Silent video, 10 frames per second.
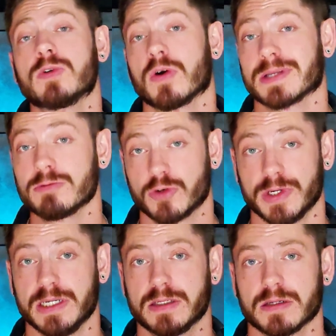would knock down
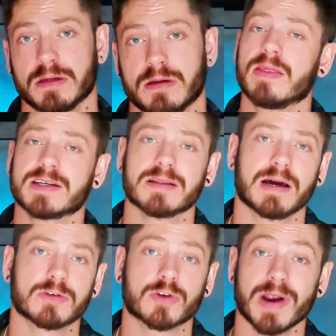trees, and this
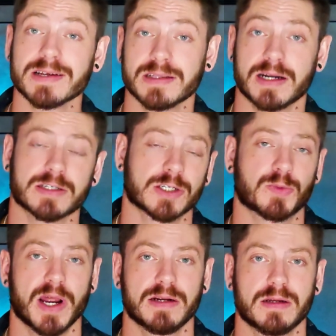allows grasslands to
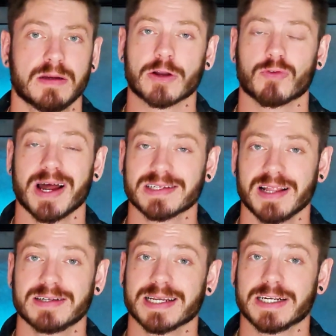spread. And
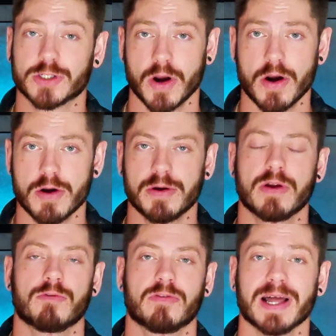grasslands in turn
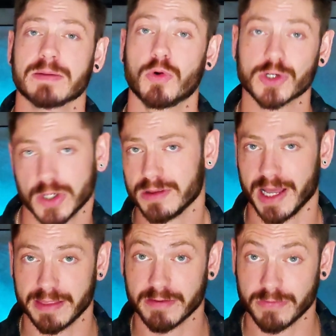reflect more
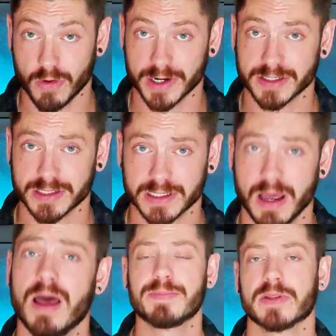sunlight than forests,
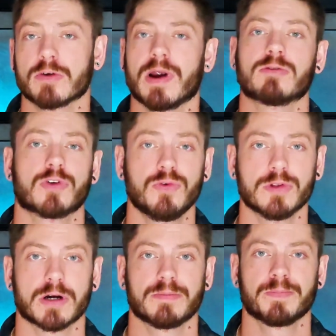keeping the ground
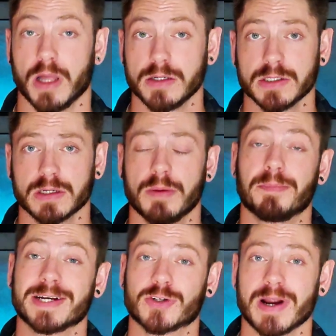cooler. Plus,
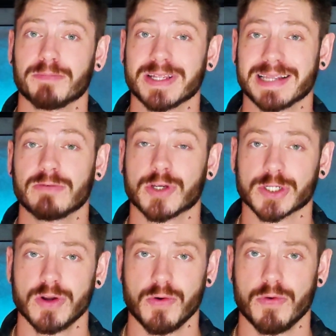by trampling down the
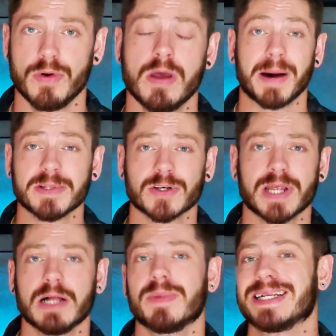snow, mammoths
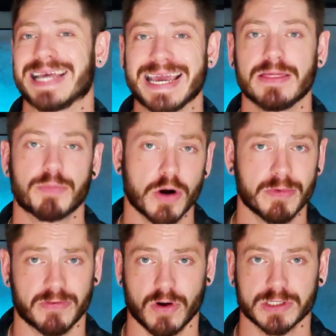could help maintain the
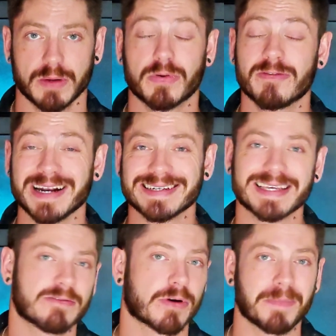permafrost,
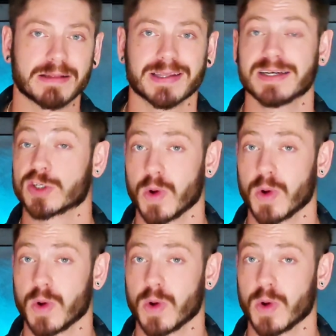preventing it from melting as